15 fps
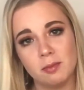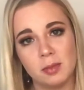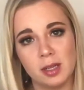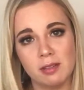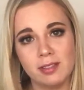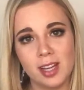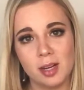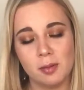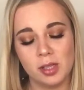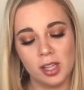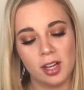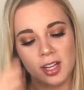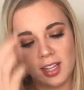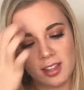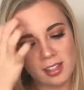Been a fan of
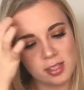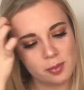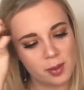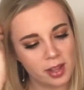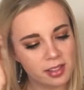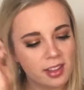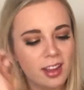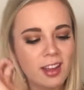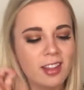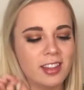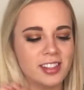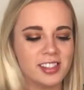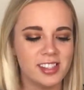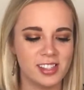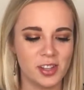Milani this month.
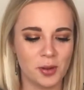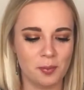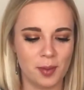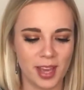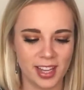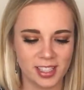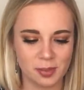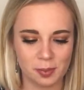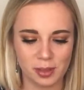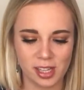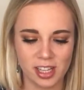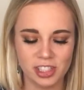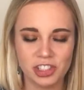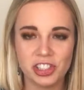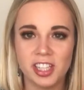This is their Baked
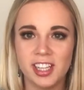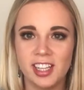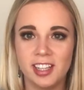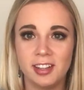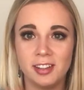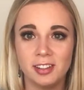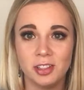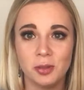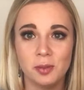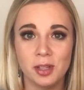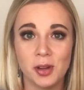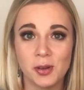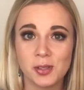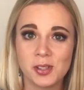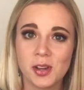Blush in
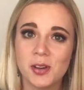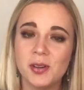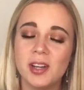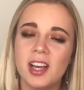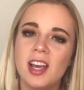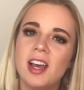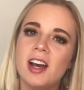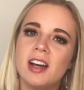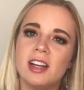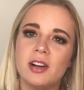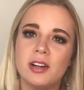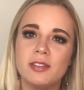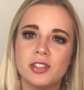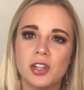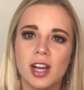Luminoso. Now,
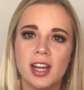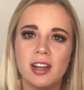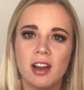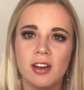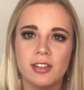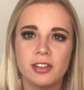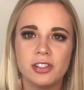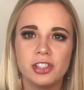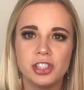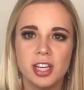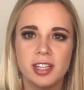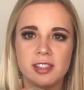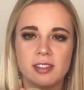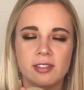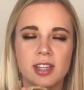I've tried other
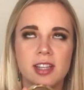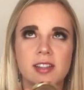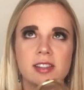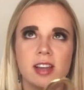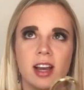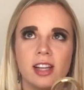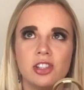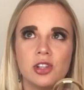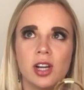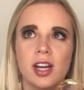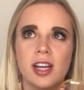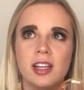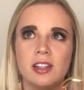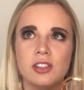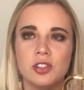shades of this. I
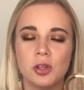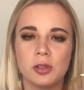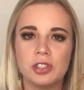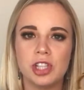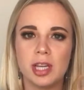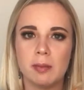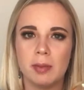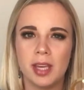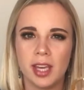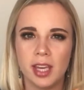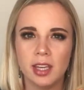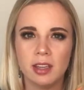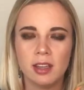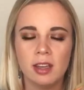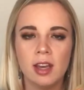tried Dolce
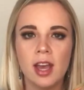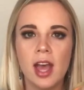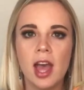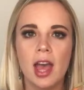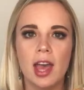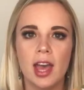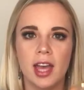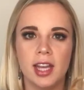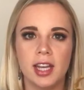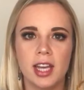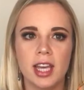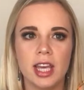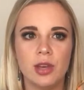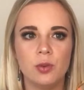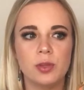Pink, and
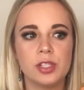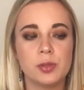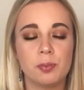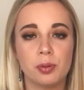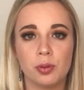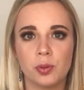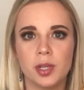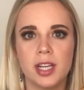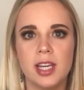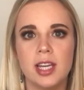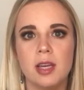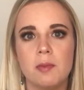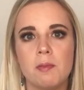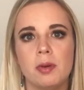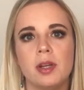it was
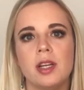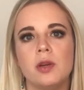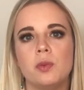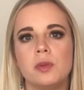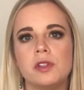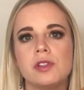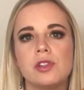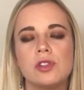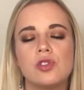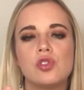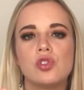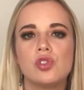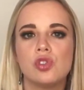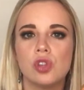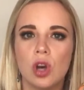pretty, but it was
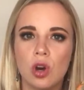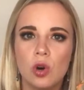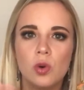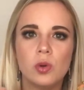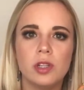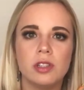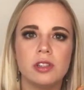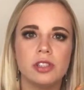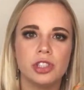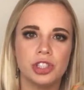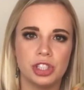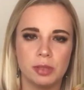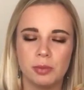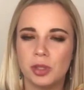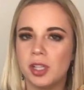just so
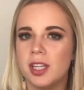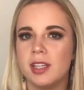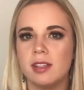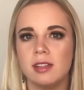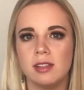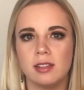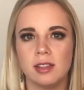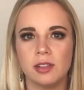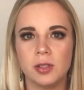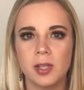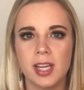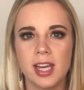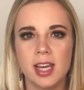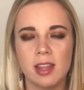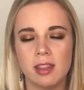shimmery and
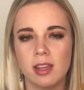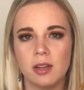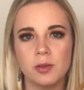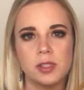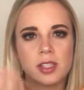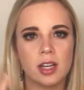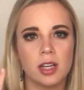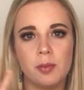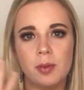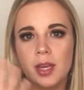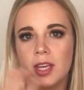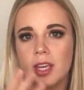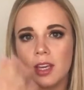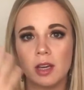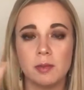glittery that it was of
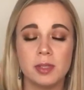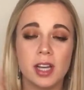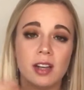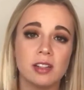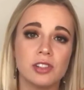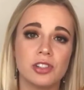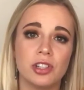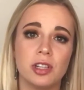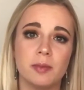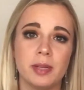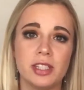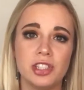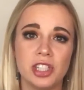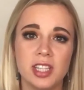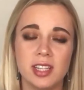picking up texture on my
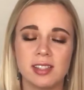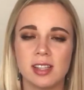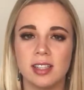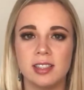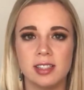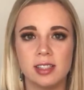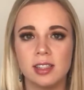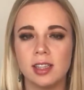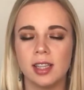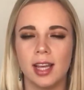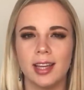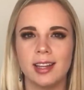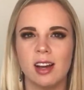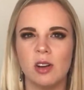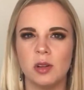cheeks. I didn't
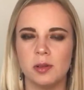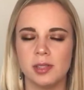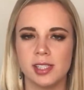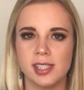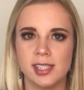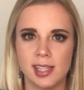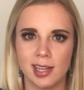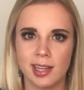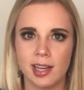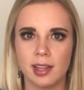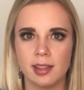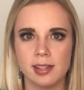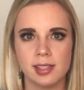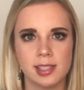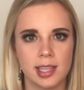like how it was sitting on
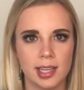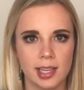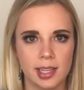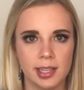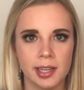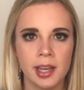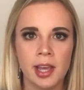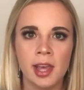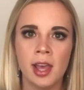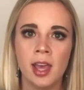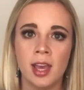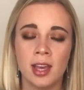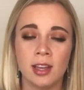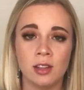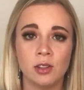the skin.
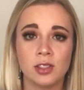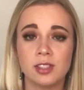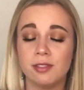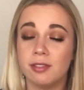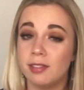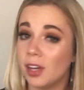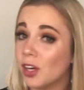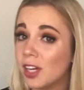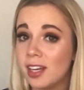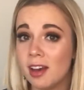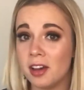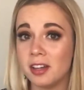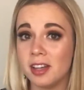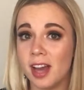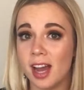It looked very
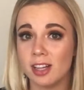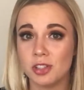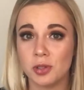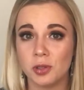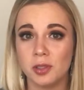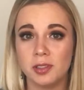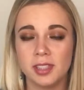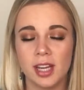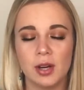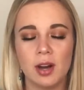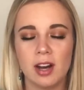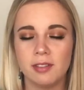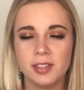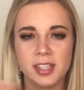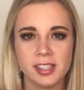unnatural. Now,
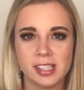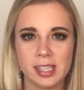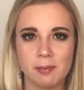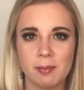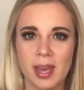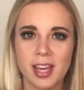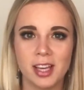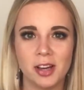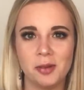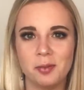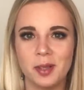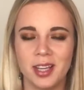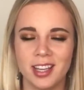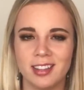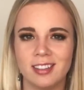obviously, makeup
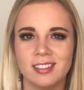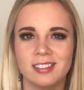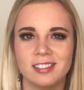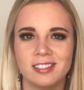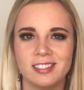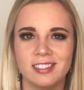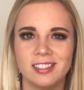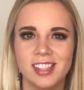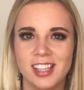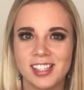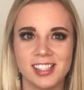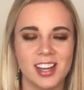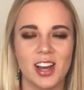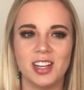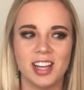is
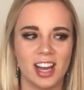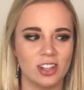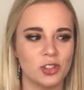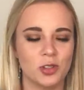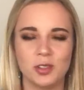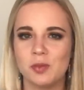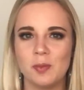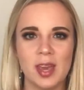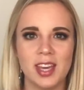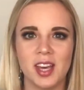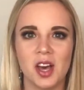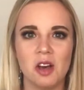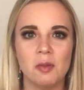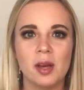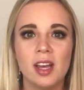not natural, it's
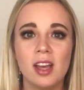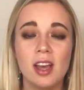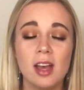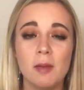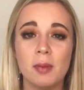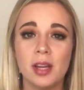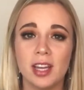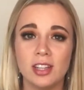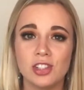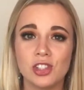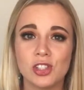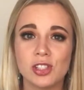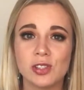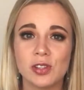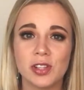makeup, but it
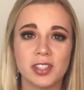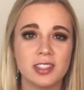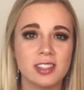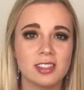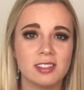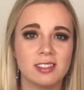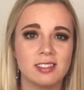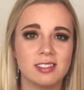just looked